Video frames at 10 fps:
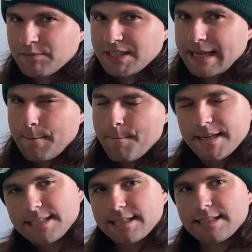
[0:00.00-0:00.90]
I'm just like
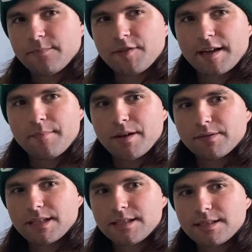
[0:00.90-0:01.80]
missing something
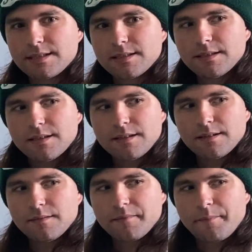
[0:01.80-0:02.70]
about this
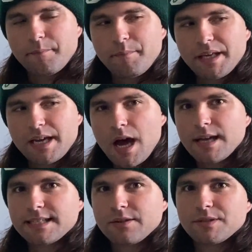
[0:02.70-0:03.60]

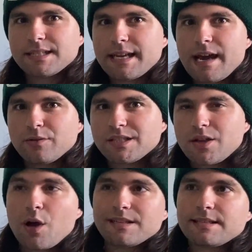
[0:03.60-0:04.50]
because it was
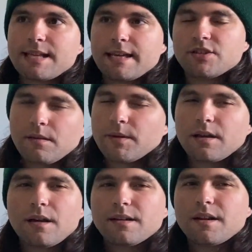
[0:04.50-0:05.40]
announced on stage. Then we
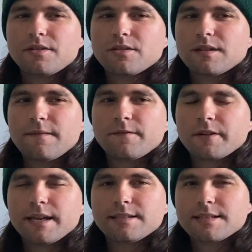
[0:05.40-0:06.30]
got another Left 4
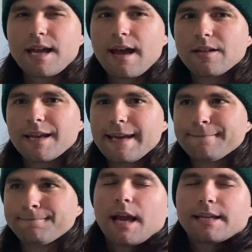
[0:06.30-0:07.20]
Dead style
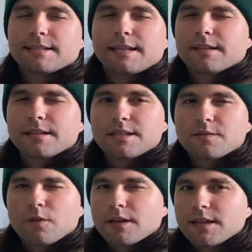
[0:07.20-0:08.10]
game. I guess Keighley
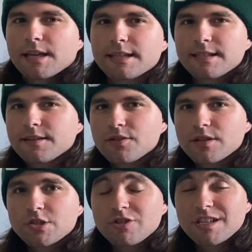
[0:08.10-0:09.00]
just wanted to continue
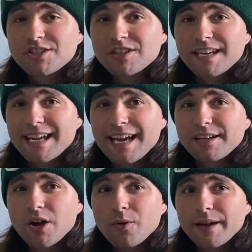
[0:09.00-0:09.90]
the tradition he
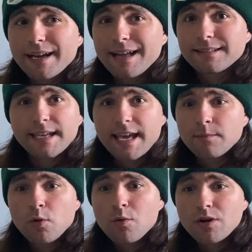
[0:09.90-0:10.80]
had going at the
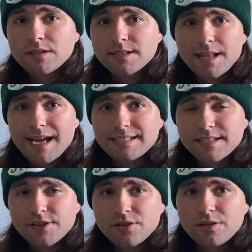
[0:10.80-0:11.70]
Game Awards
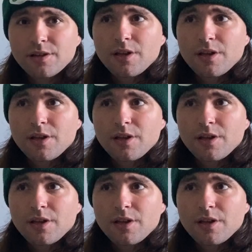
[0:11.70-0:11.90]
last year